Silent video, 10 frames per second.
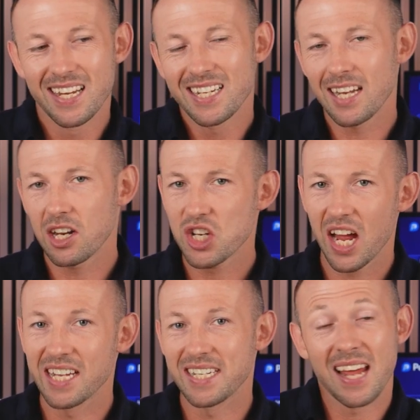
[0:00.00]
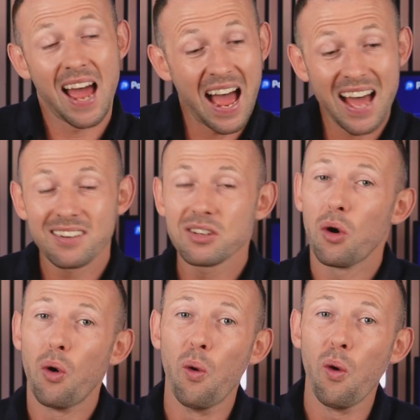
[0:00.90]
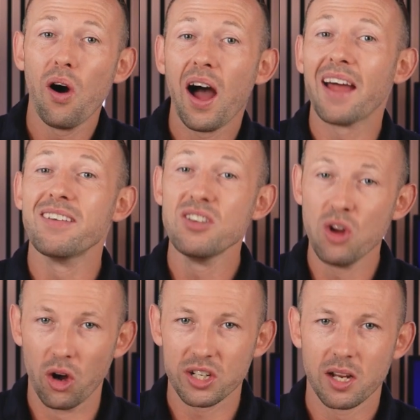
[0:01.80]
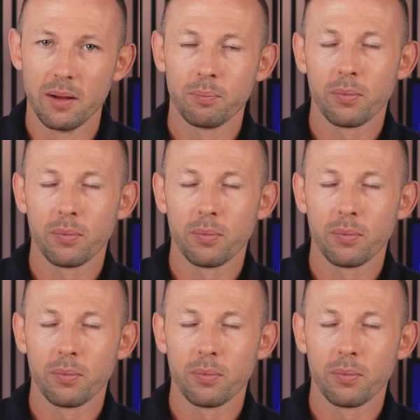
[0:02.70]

such as and, or, and not,